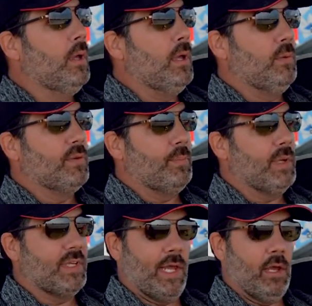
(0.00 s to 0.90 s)
it was a
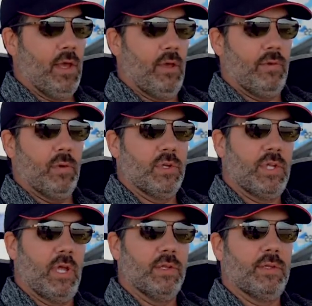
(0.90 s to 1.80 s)
bit tail heavy, which
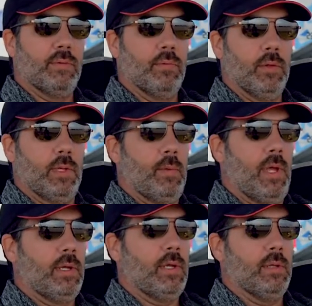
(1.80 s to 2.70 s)
tends to really
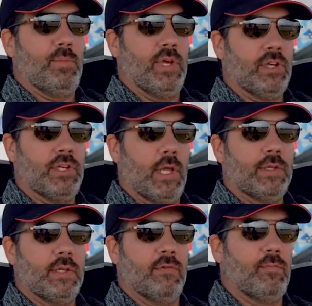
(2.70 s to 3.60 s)
make it pitch
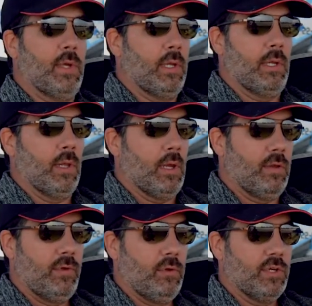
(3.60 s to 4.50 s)
sensitive, meaning that
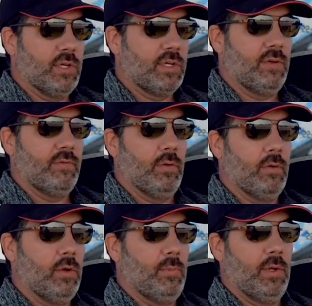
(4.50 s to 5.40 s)
if you just give a
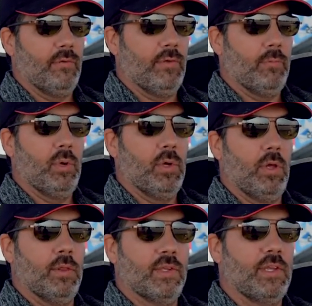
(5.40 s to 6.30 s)
little bit of input
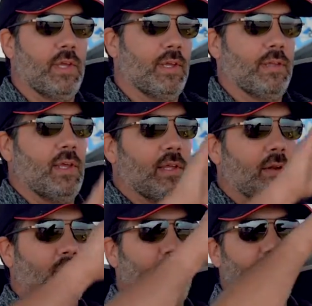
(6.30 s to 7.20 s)
on the stick,
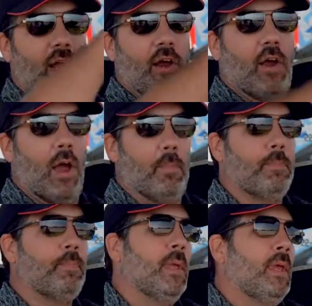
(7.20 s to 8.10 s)
it'll flare up.
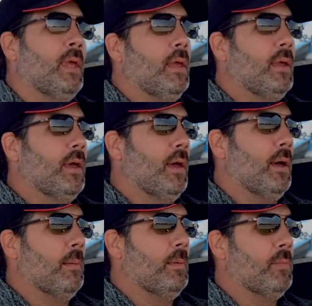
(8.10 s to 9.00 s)

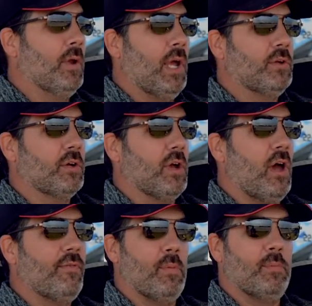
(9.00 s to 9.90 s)
And when I took
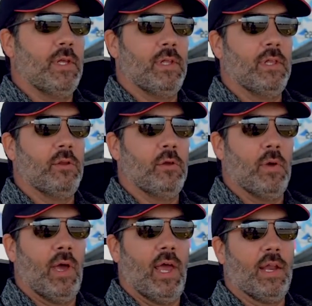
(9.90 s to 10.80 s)
off, I immediately knew
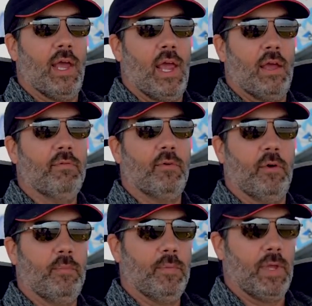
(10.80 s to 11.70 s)
I had a
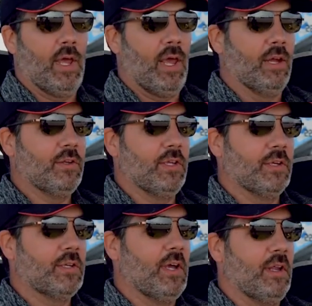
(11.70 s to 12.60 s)
handful. And I actually
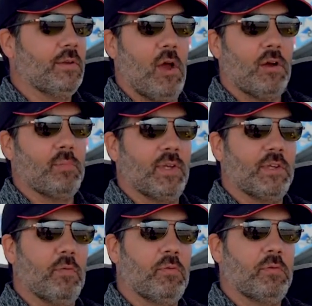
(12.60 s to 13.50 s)
just kind of talked
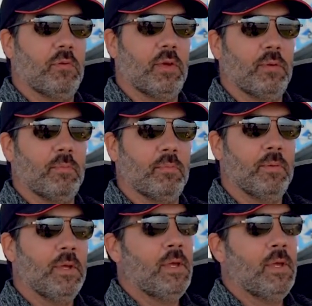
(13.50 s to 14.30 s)
myself through it. And